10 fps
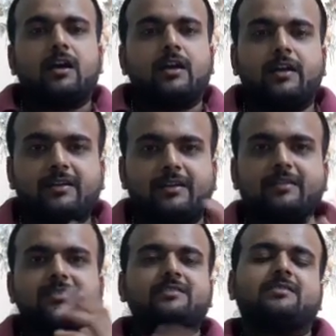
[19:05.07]
He
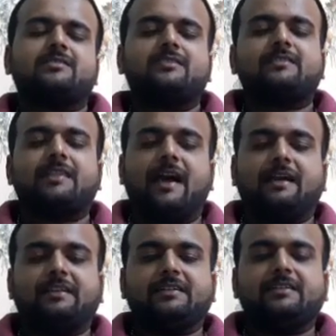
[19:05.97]
thinks
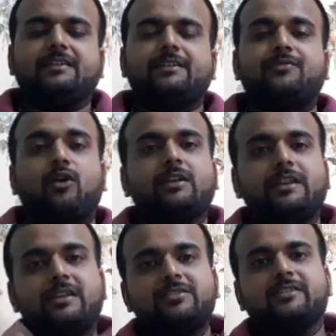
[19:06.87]
that the fallen
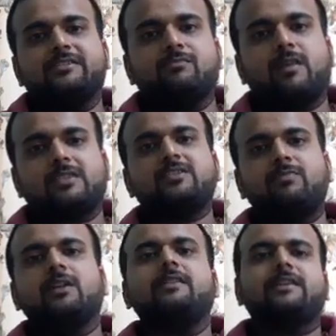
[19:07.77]
angels must
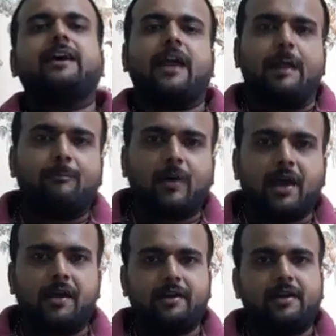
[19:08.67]
build their
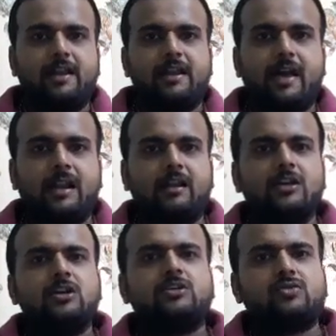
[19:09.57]
empire in hell
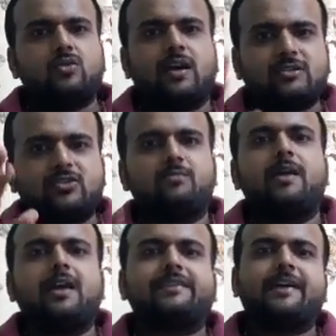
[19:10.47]
so as to
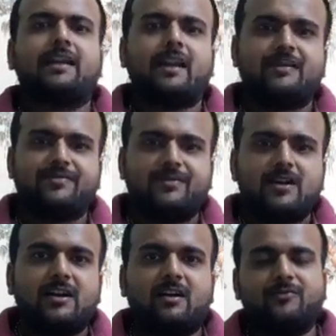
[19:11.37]
make their life
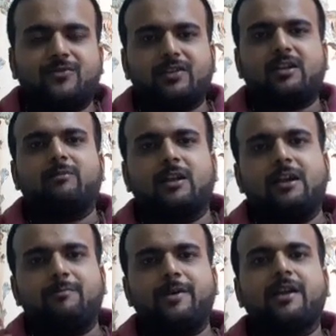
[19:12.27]
comfortable
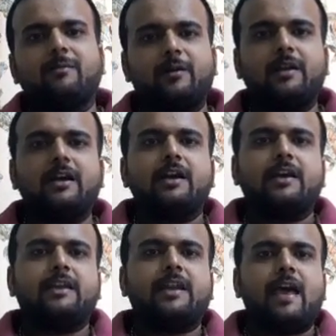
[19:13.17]
and bearable
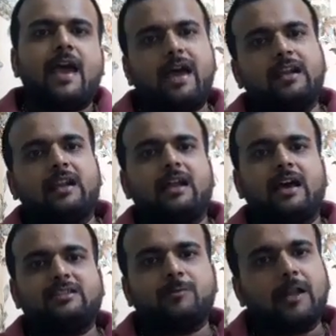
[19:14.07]
in hell
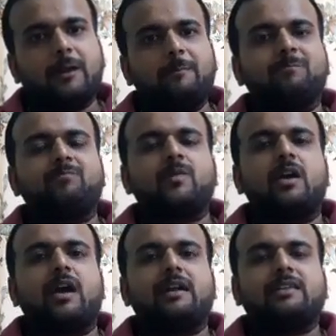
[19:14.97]
as well.
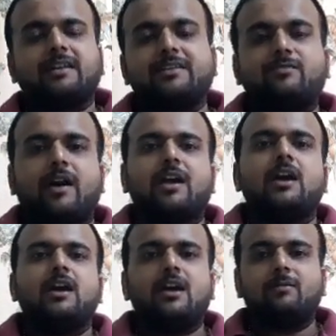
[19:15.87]
And that is
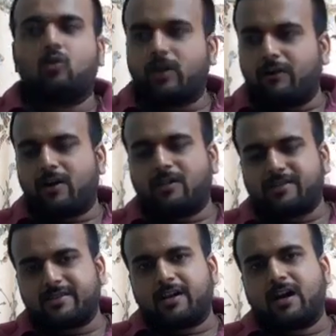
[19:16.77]
why he
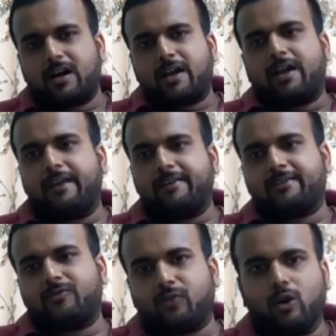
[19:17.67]
motivates
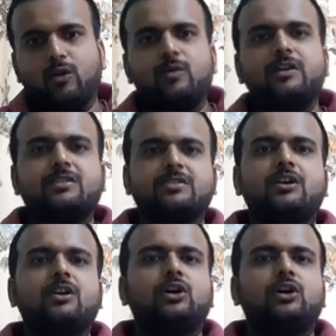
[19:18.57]
his followers